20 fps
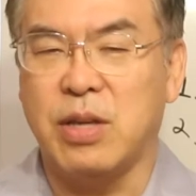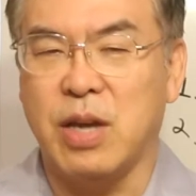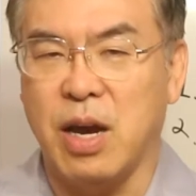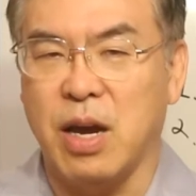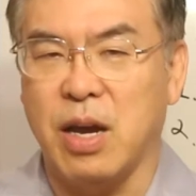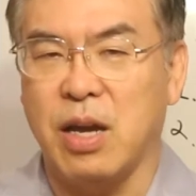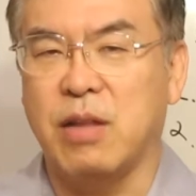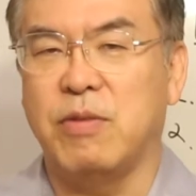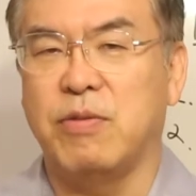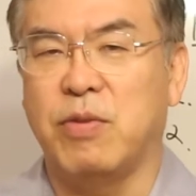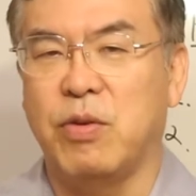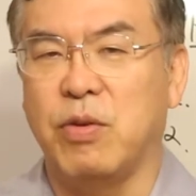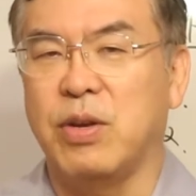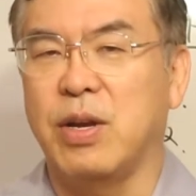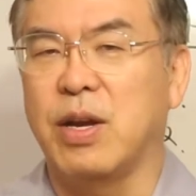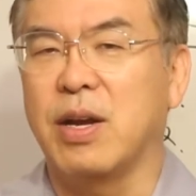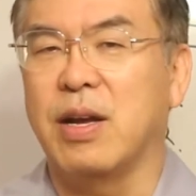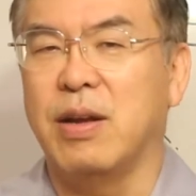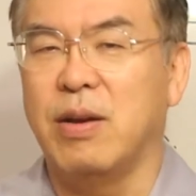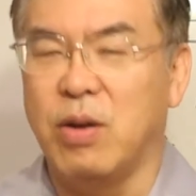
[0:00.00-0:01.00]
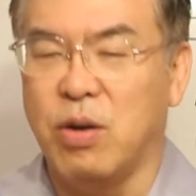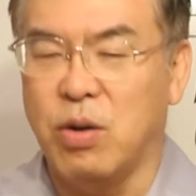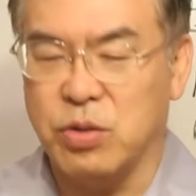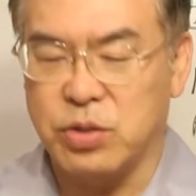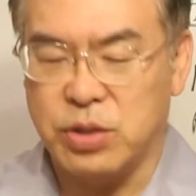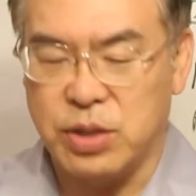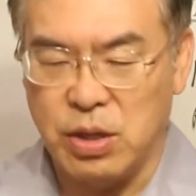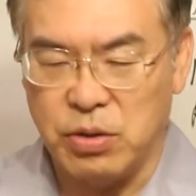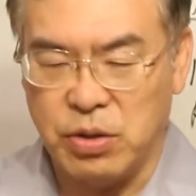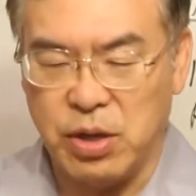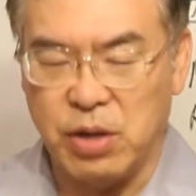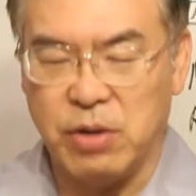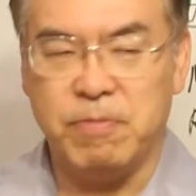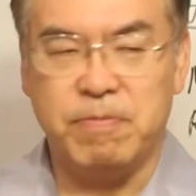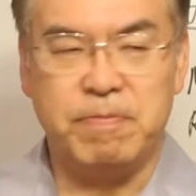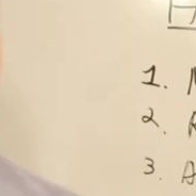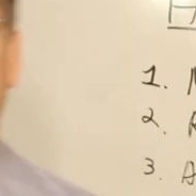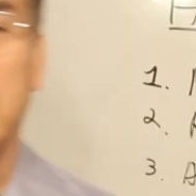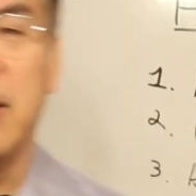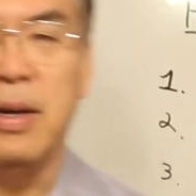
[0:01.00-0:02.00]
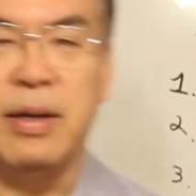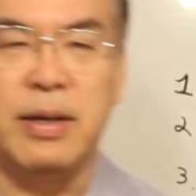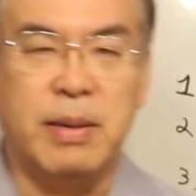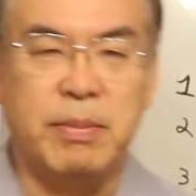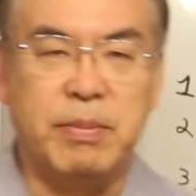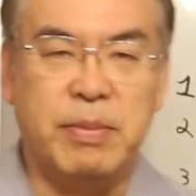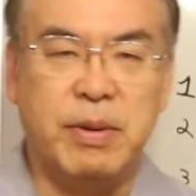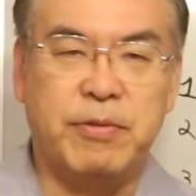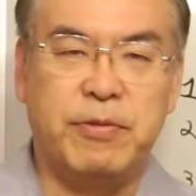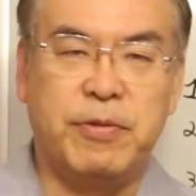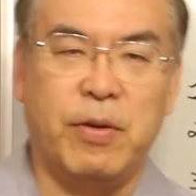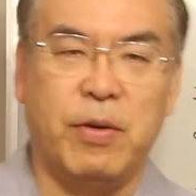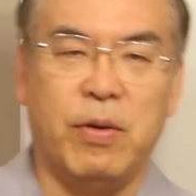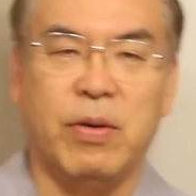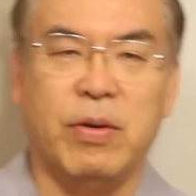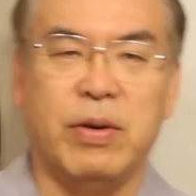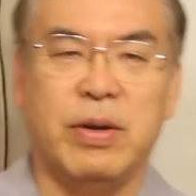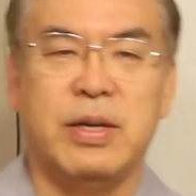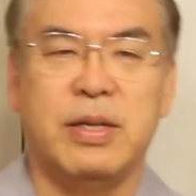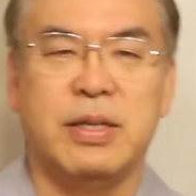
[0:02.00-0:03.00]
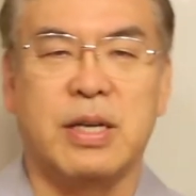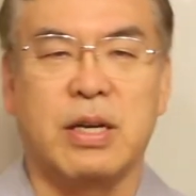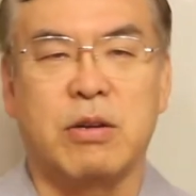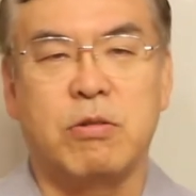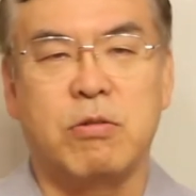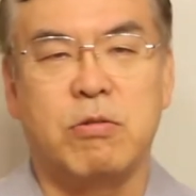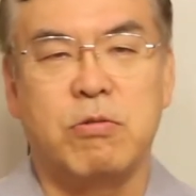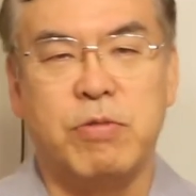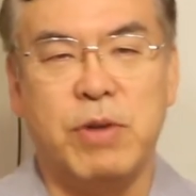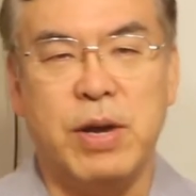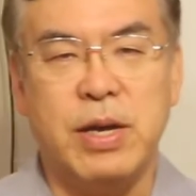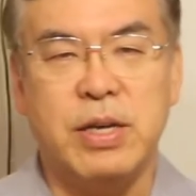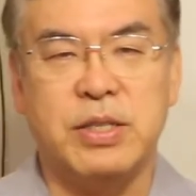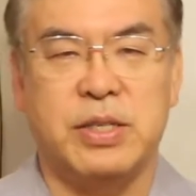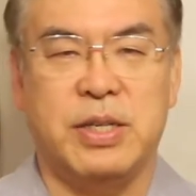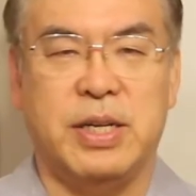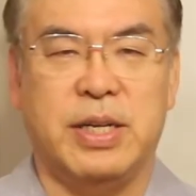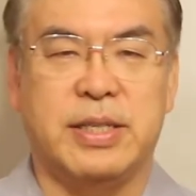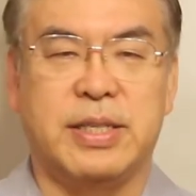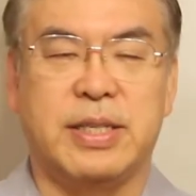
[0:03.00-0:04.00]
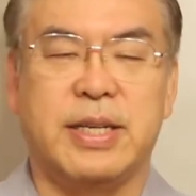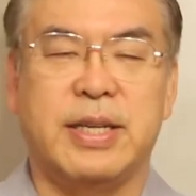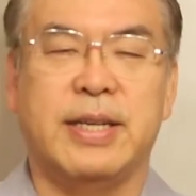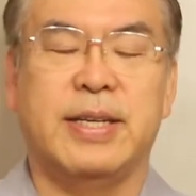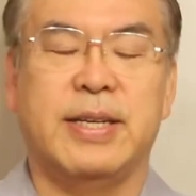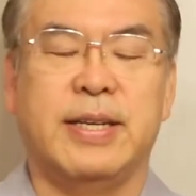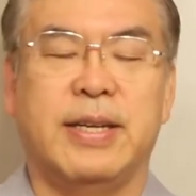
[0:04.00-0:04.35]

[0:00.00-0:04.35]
target for your wholesale deal. And number 4 is the Craigslist.